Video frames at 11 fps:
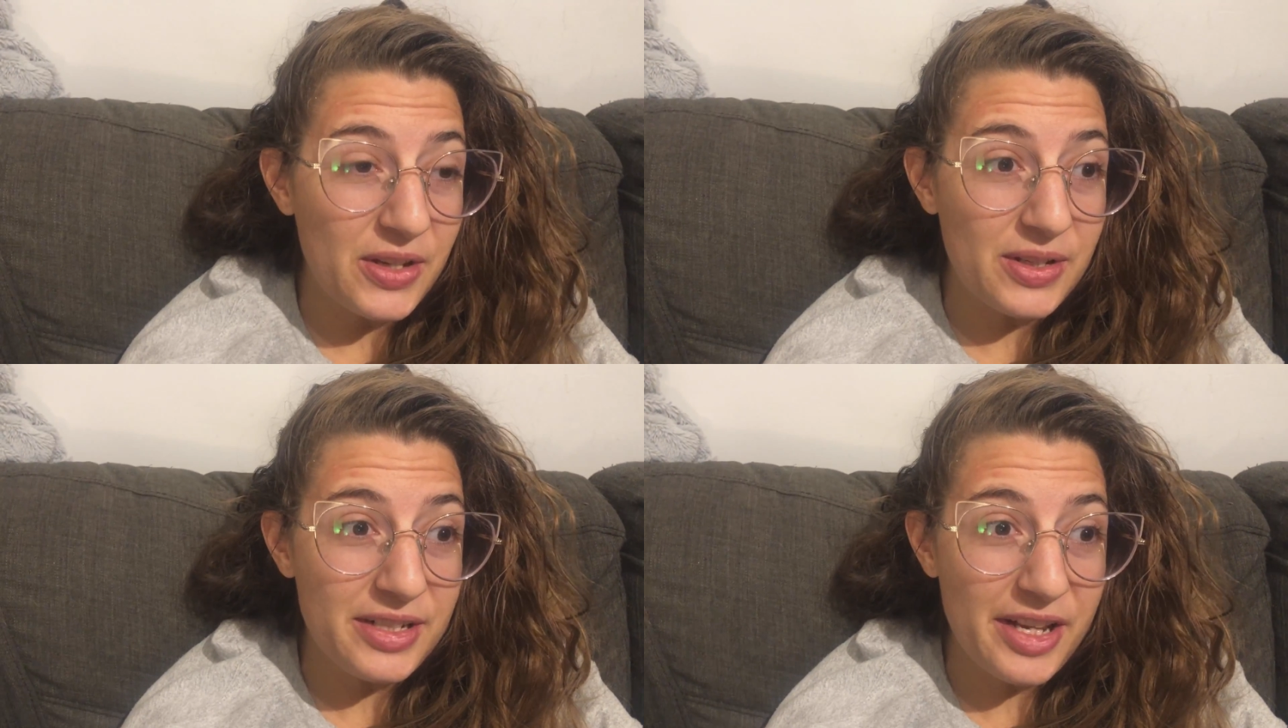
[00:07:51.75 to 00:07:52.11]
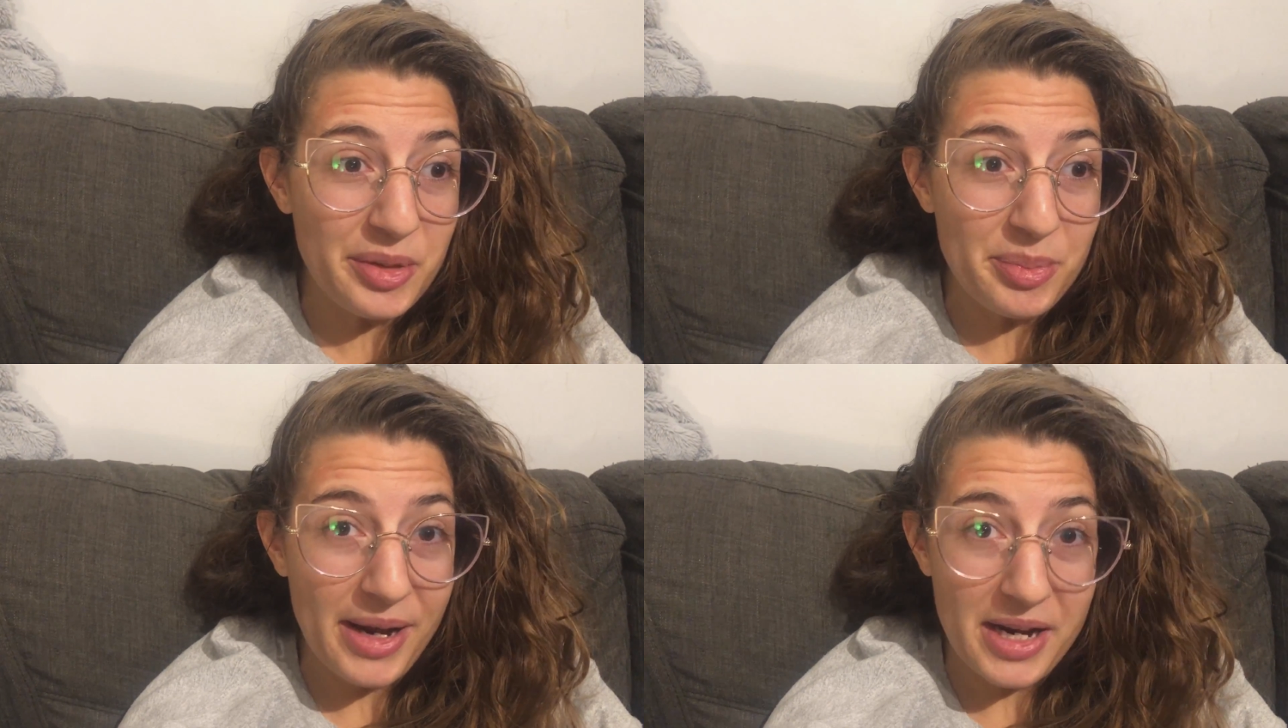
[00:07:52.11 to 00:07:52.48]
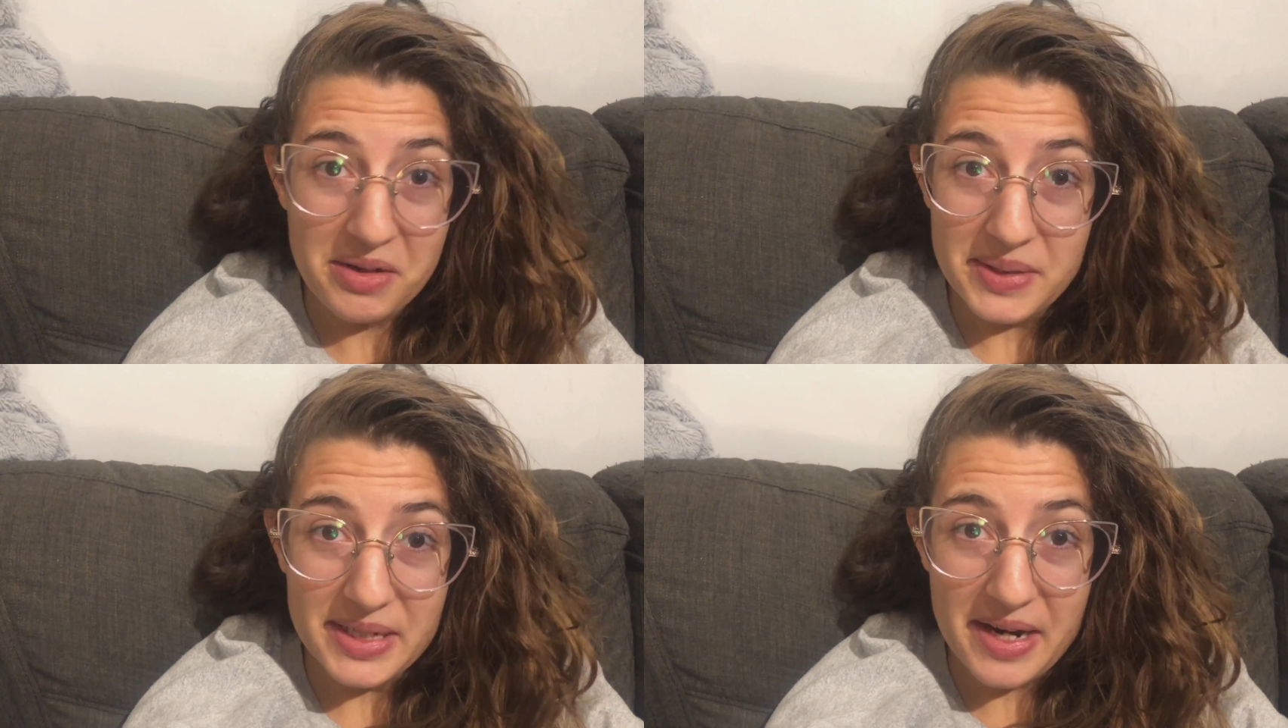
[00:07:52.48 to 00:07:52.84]
a
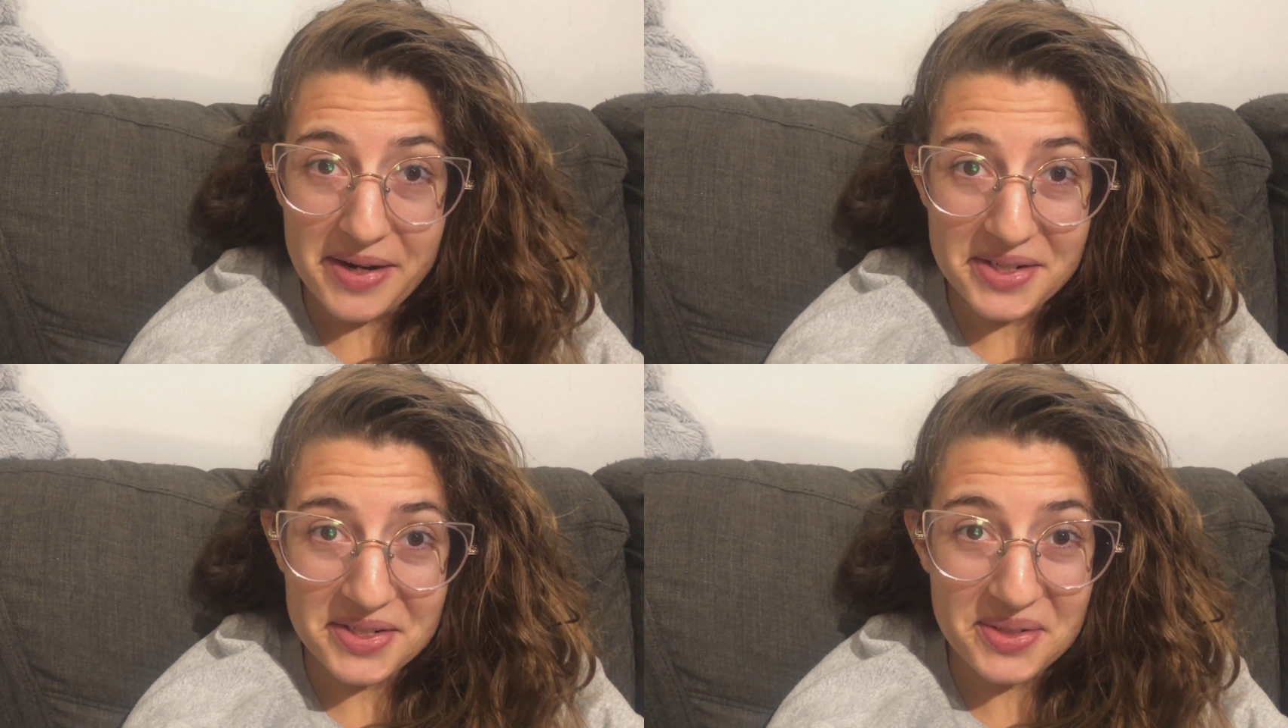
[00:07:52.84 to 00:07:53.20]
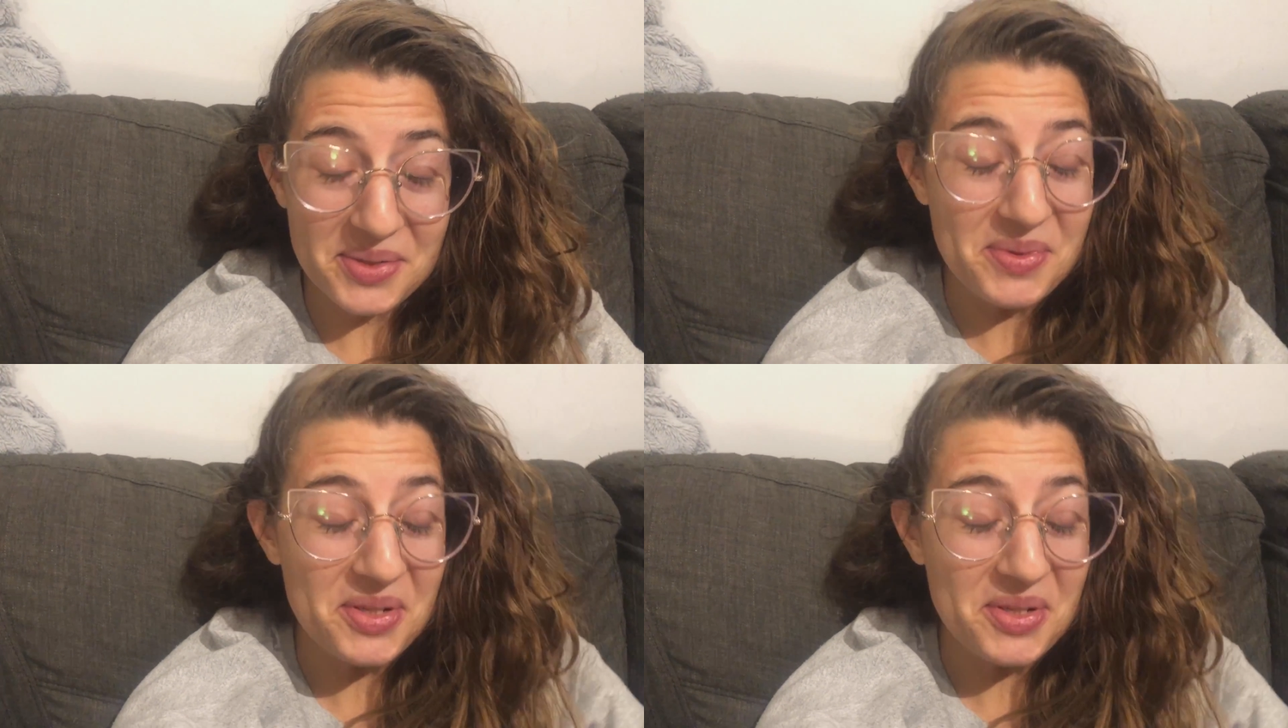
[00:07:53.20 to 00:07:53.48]
non-binary character,